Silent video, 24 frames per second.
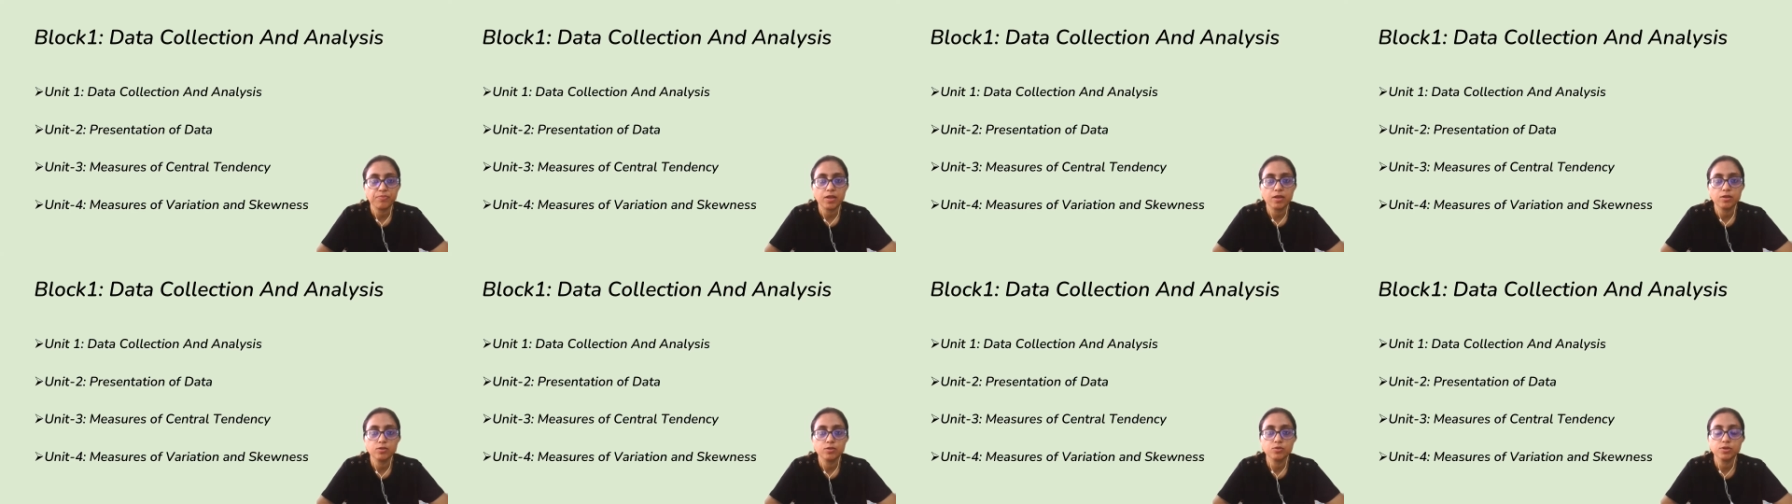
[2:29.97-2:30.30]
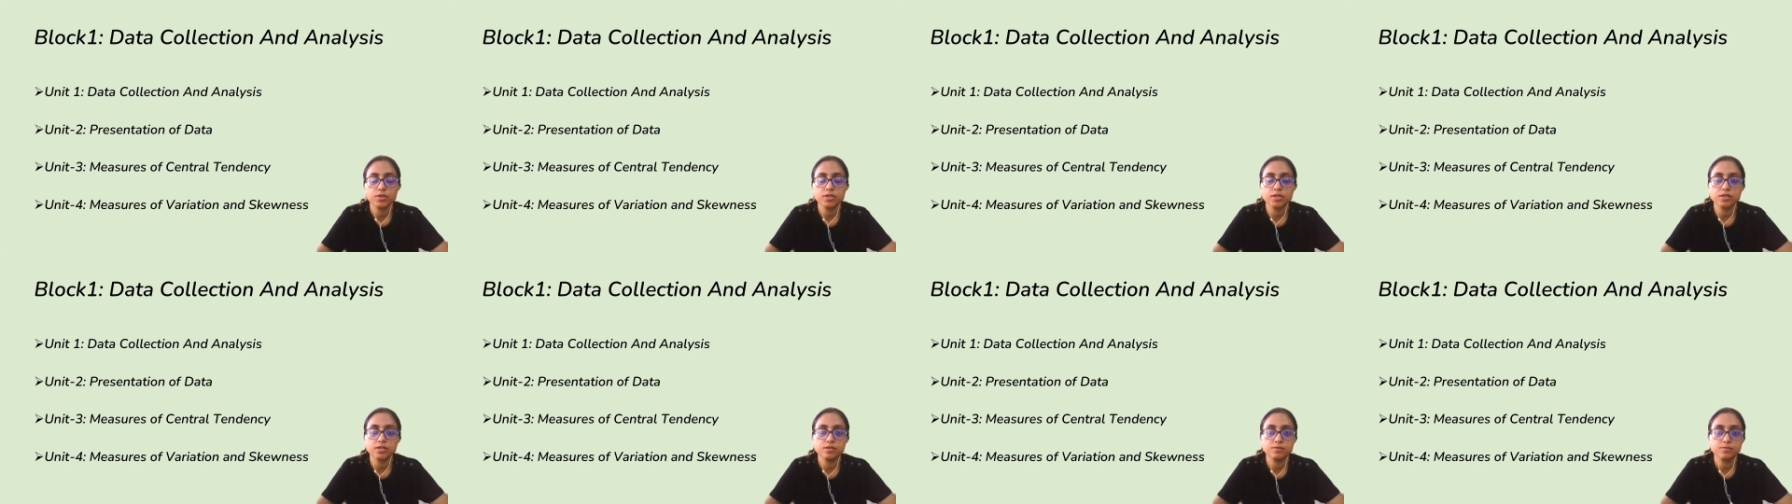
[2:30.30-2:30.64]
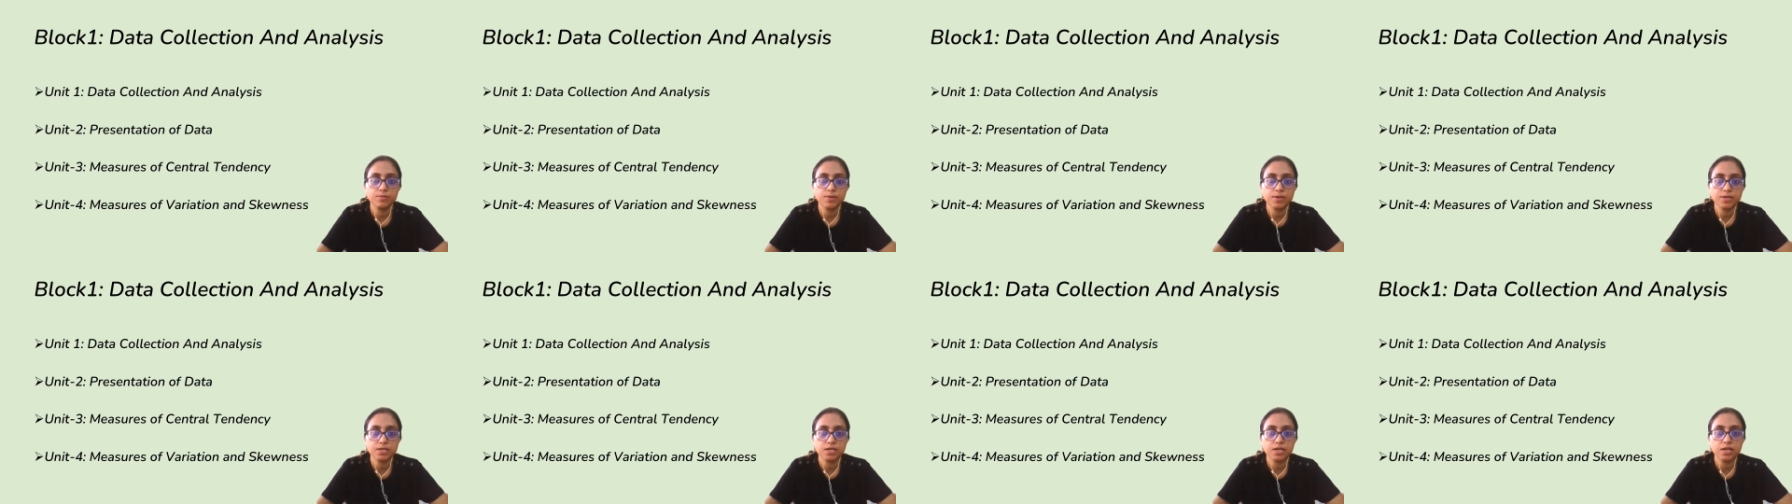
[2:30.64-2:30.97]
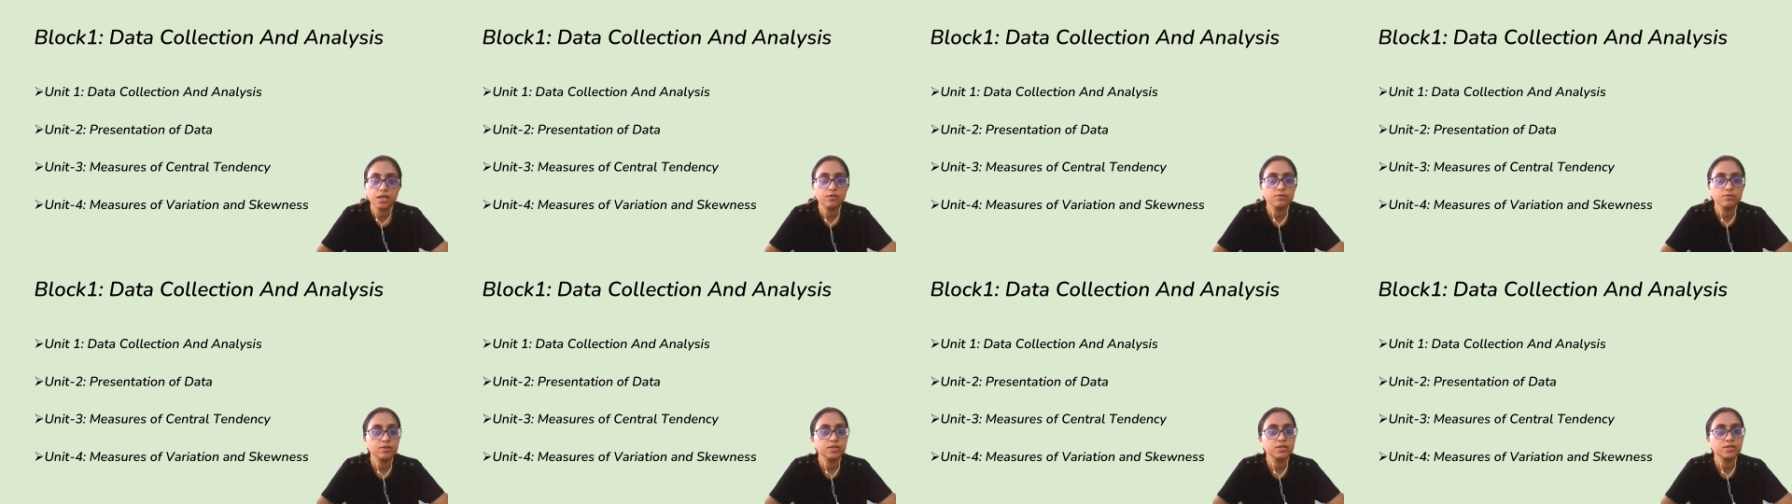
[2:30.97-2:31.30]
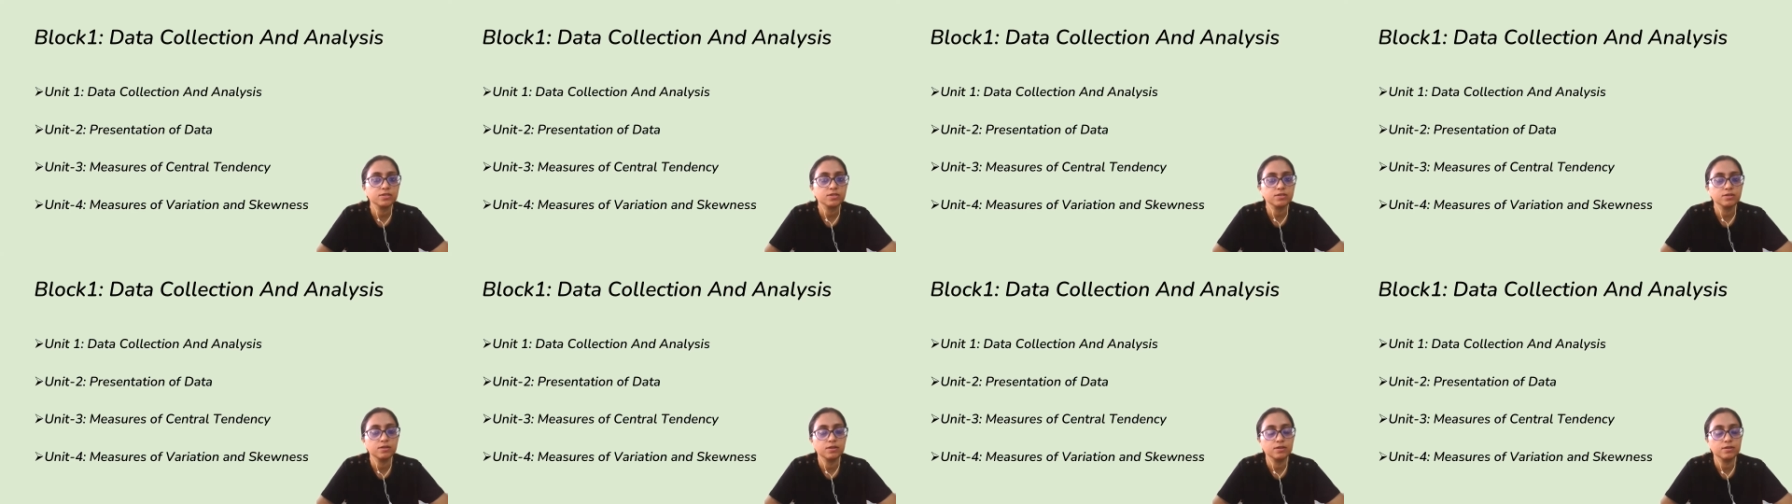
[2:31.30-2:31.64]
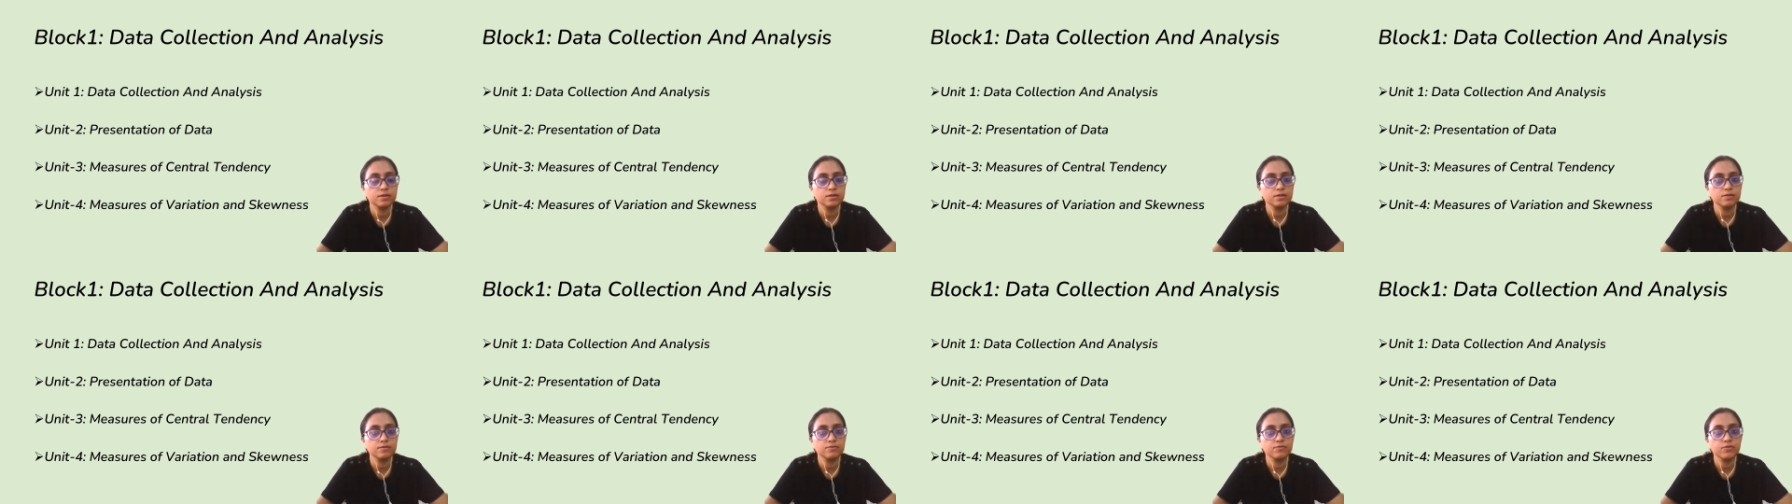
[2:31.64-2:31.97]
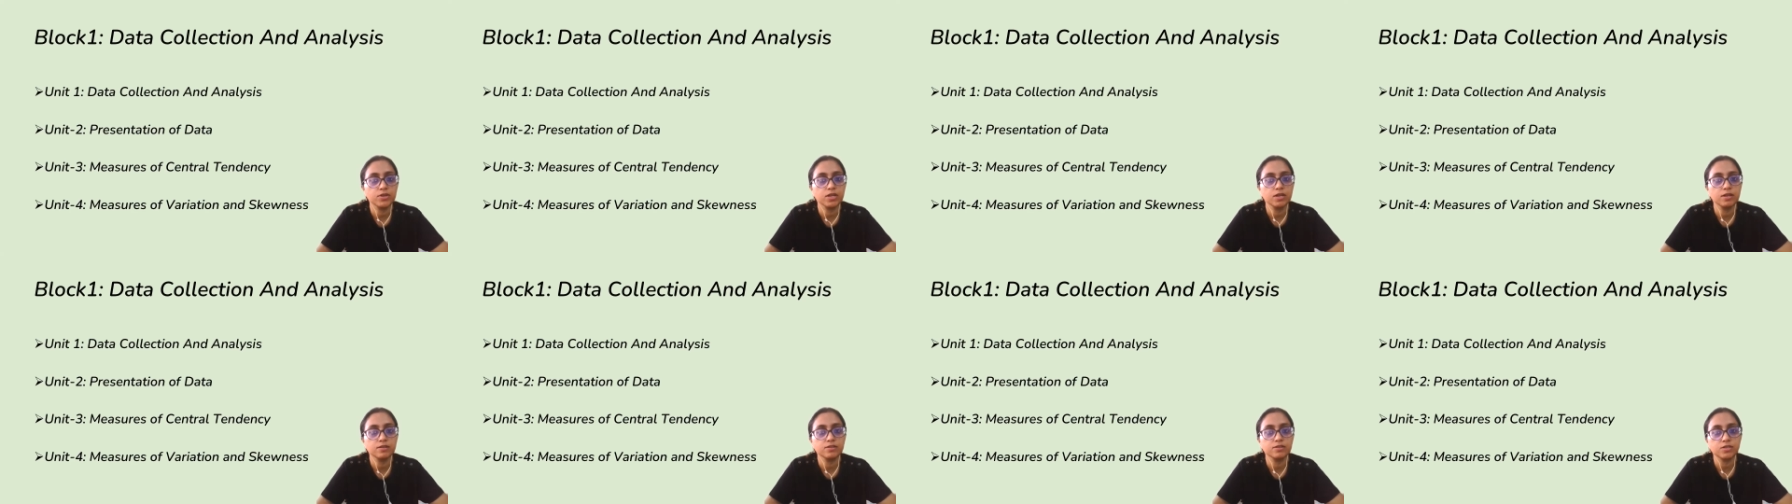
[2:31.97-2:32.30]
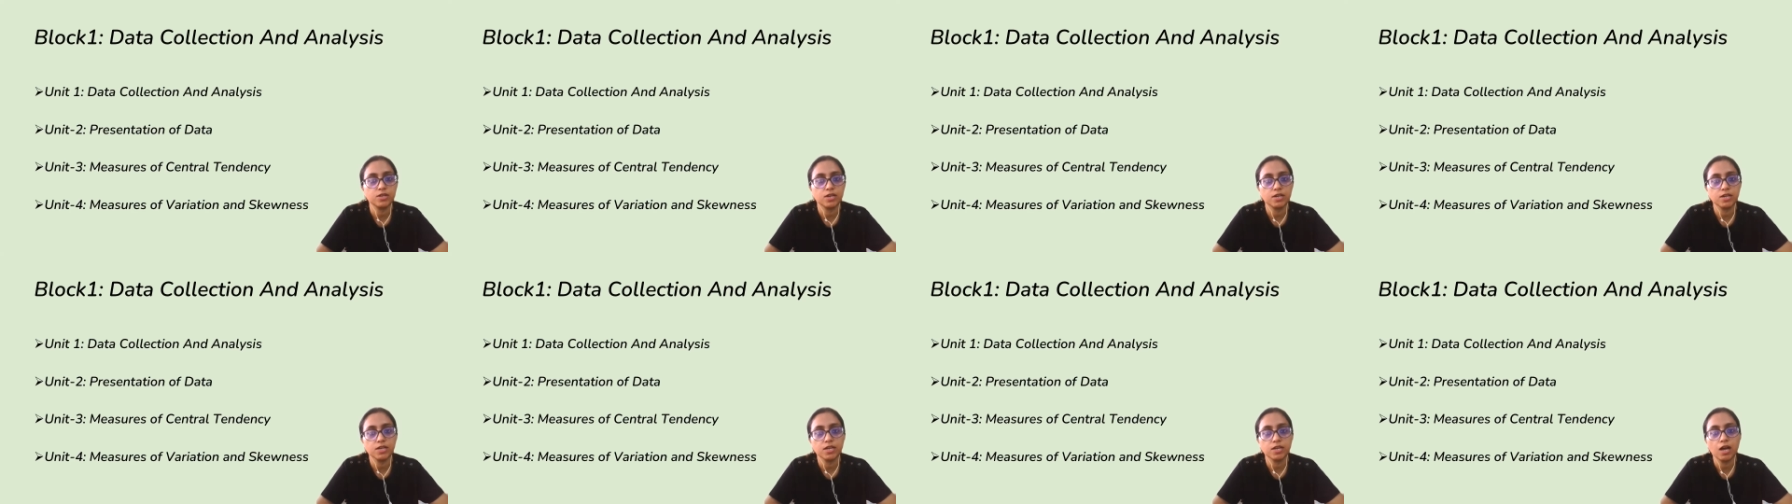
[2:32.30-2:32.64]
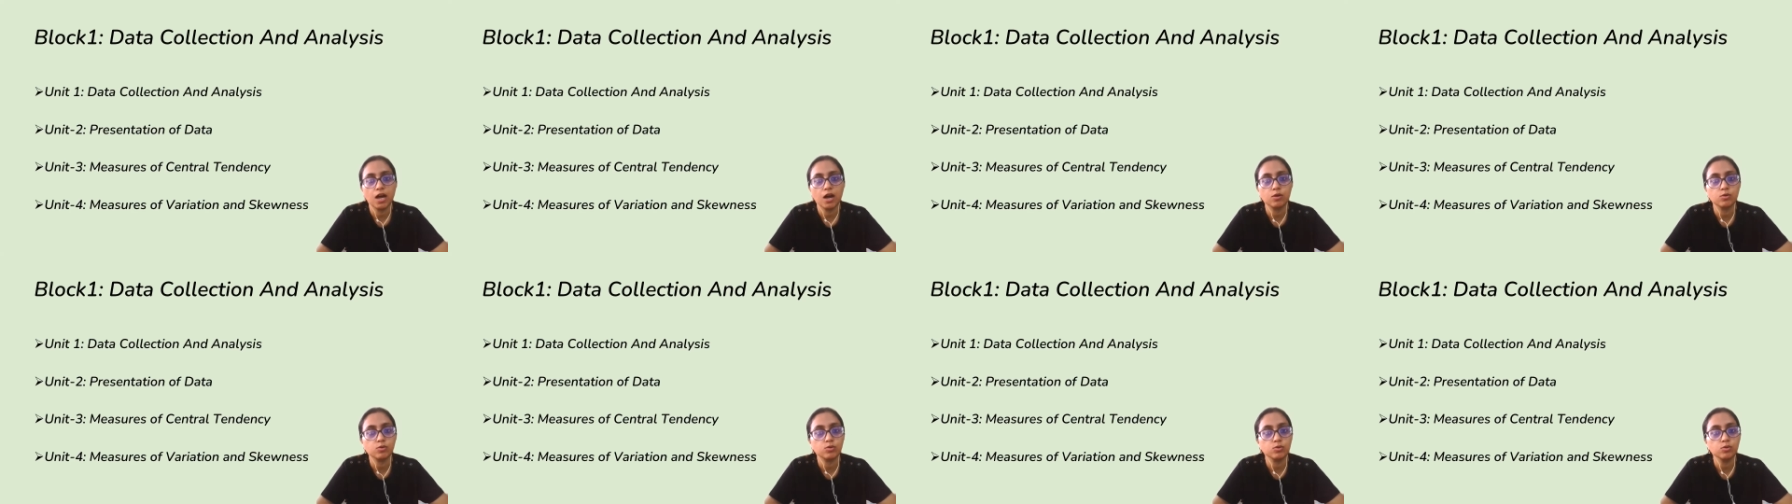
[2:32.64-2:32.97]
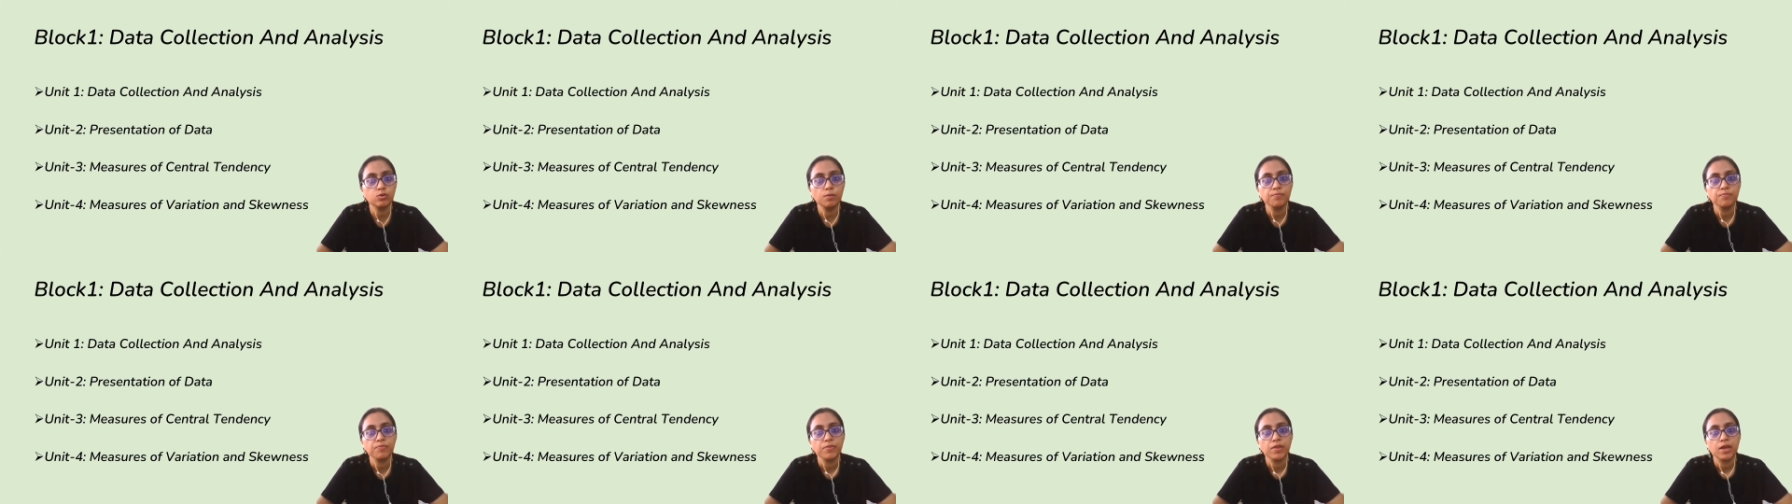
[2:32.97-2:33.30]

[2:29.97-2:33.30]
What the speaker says: So in this, basically, we'll study how to